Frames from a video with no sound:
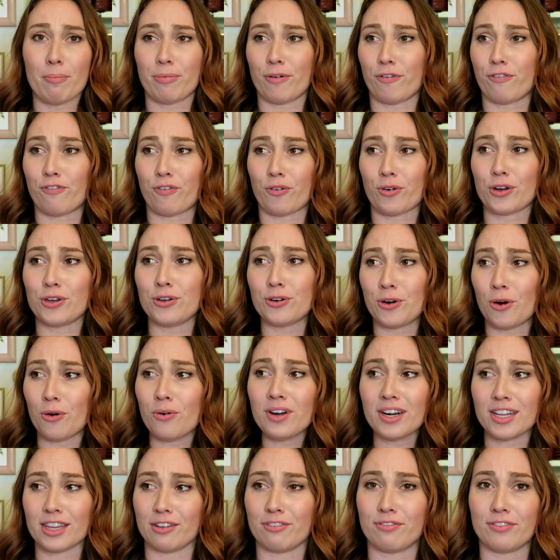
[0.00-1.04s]
before you
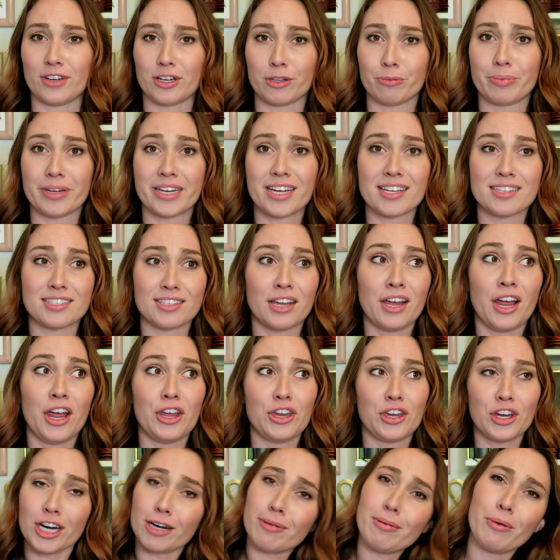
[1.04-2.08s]
go into the field because
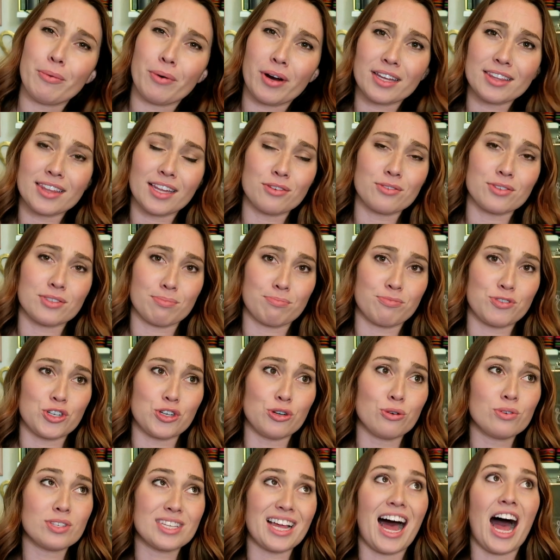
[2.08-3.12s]
you're gonna be wearing those
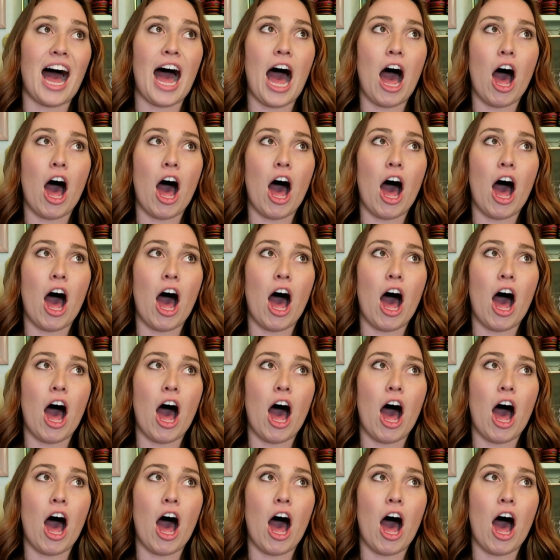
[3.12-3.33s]
shoes